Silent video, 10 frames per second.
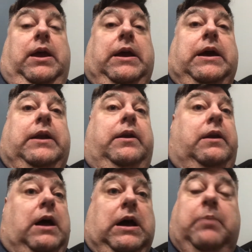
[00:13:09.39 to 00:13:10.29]
And
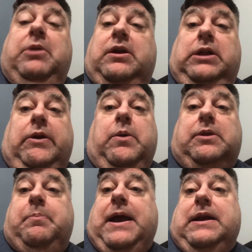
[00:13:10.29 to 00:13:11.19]
I'm declaring what
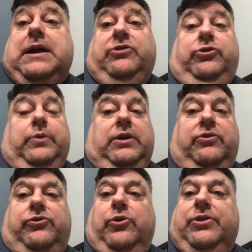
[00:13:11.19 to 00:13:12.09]
the bad guys are doing.
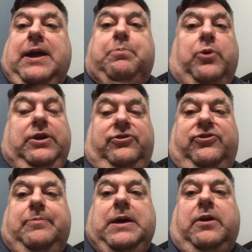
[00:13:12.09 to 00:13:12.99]
So at that point, it's
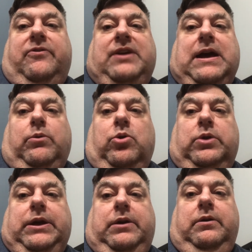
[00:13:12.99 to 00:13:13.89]
just a matter of die rolling.